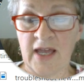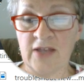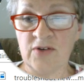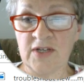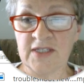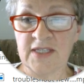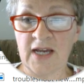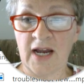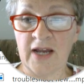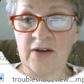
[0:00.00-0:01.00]
And you can
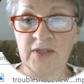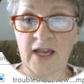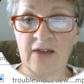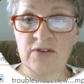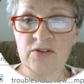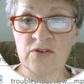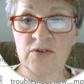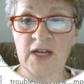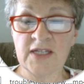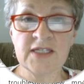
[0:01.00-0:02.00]
see I only have the
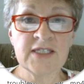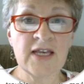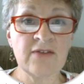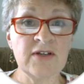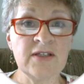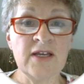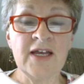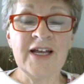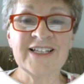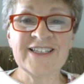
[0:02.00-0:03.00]
$297
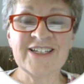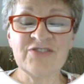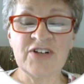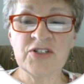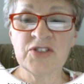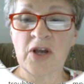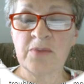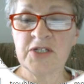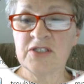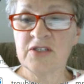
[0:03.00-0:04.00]
ClickFunnels
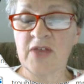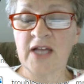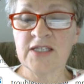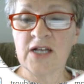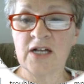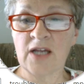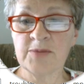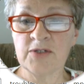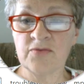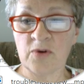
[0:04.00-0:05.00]
option, so that's not an
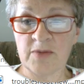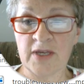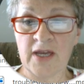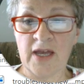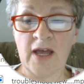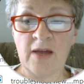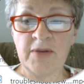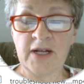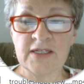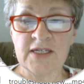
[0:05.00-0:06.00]
option for me.
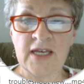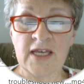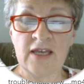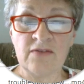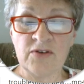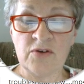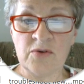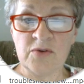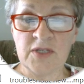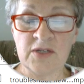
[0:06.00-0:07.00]
But if
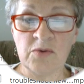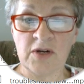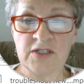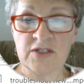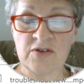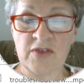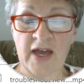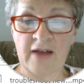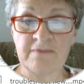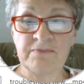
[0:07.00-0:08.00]
you did want to do
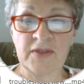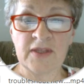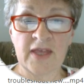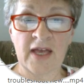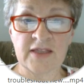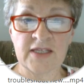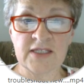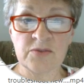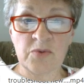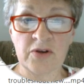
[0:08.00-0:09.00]
that,
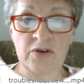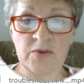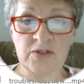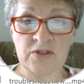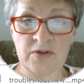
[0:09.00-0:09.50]
this is where you would do